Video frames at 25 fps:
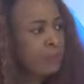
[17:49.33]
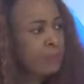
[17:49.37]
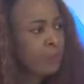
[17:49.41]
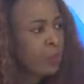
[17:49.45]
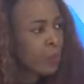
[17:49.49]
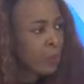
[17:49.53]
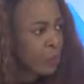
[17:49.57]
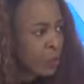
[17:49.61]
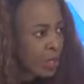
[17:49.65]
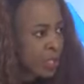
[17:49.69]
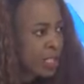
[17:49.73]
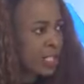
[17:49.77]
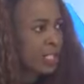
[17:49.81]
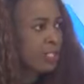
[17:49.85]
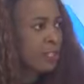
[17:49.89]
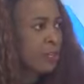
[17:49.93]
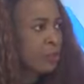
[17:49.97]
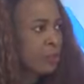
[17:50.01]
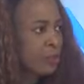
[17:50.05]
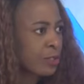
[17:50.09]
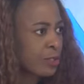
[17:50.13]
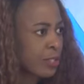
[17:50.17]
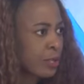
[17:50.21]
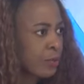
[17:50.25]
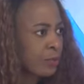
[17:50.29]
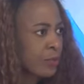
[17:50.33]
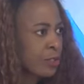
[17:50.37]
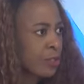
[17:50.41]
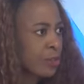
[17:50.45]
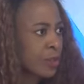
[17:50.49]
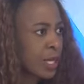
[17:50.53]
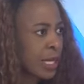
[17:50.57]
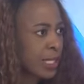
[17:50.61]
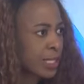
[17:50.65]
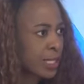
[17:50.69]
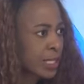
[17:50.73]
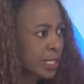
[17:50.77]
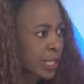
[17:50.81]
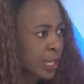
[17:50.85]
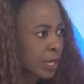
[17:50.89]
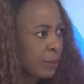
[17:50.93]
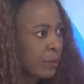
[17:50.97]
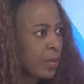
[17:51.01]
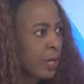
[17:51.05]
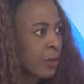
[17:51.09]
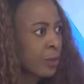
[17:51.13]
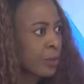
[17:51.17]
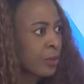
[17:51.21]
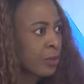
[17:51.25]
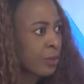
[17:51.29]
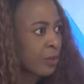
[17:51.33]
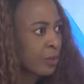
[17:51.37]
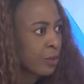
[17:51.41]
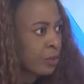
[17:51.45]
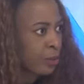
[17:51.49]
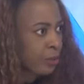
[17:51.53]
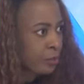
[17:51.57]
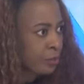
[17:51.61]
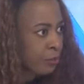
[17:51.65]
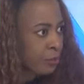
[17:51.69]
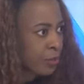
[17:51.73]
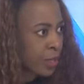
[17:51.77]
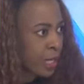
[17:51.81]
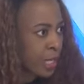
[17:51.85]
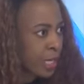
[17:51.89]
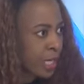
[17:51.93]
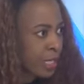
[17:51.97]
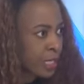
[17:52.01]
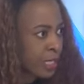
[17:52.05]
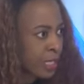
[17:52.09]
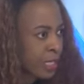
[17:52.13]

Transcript: Was this also something you had to think about with your friends,